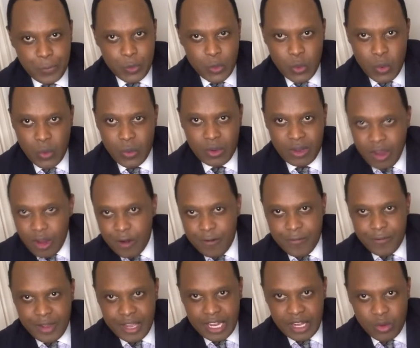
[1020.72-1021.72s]
your
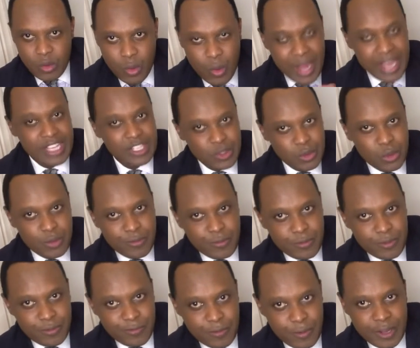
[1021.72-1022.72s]
girlfriend, or why can't you
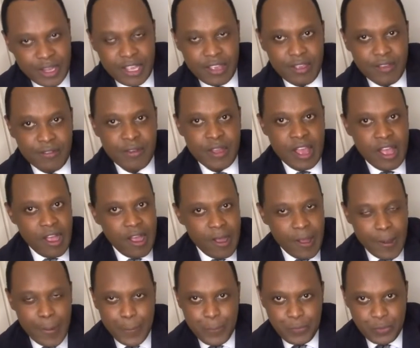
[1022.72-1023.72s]
forgive
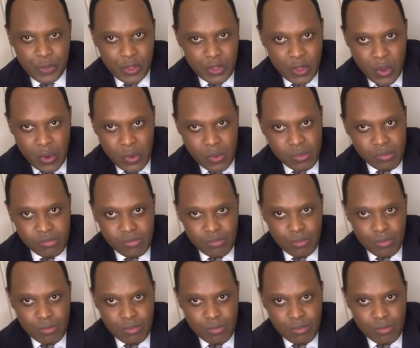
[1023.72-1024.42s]
your